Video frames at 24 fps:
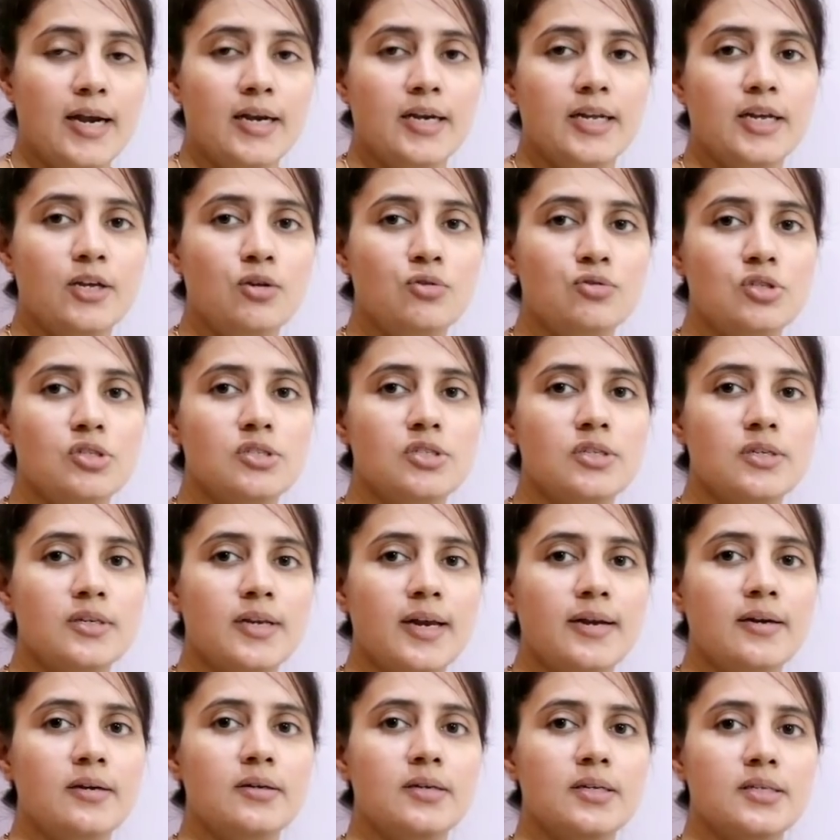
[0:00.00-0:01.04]
NTA UGC
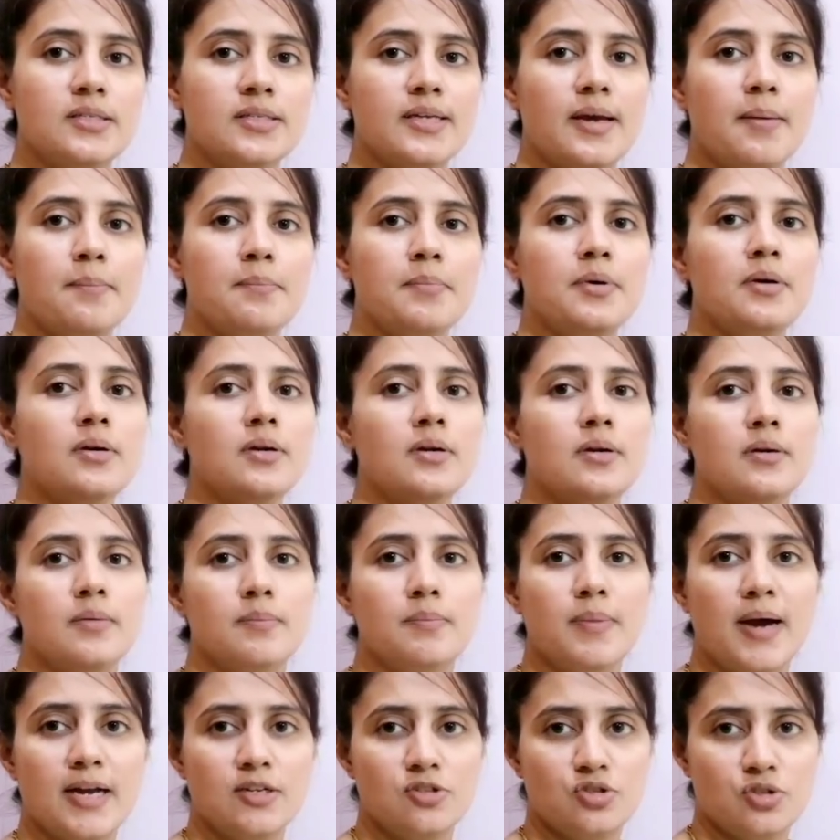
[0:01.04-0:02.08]
NET December
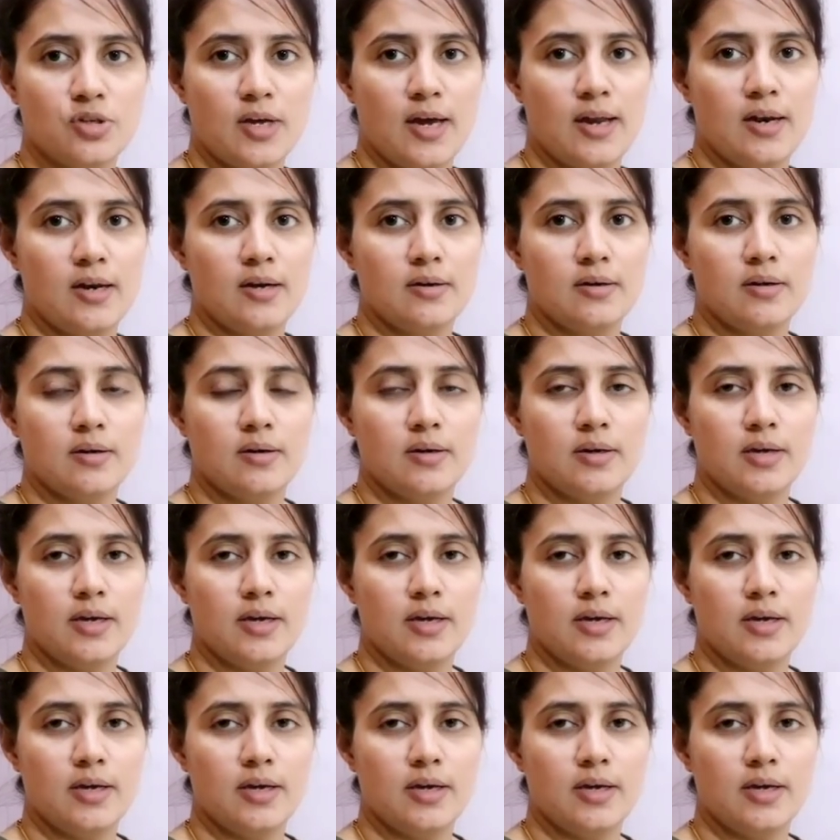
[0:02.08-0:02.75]
batch calendar.